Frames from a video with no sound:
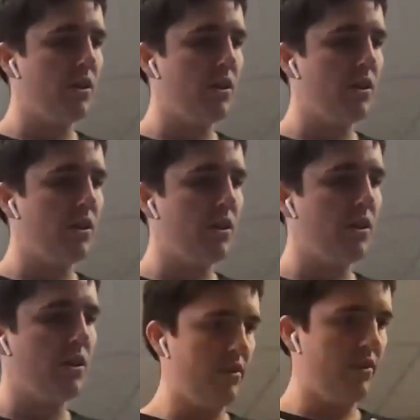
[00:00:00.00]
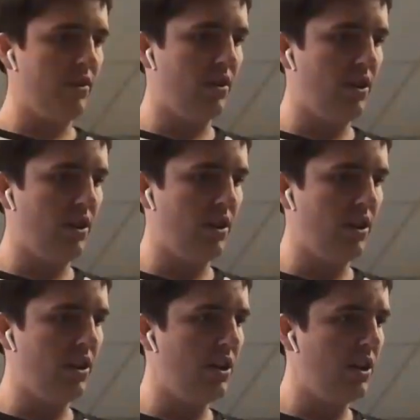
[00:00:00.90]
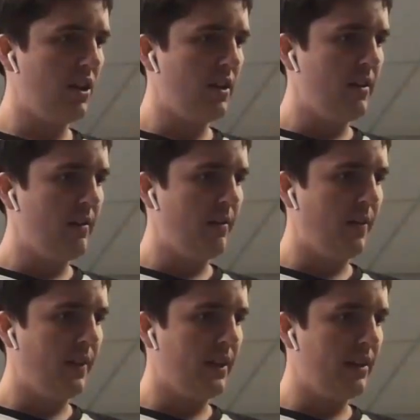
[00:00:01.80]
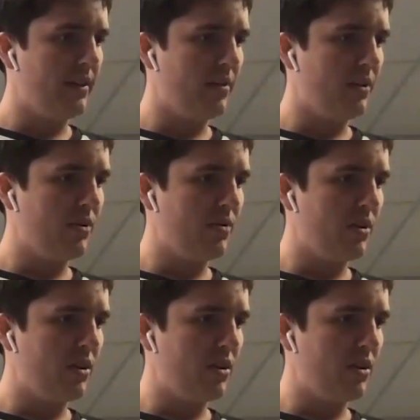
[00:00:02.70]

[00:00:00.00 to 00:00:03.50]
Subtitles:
is just jump to run.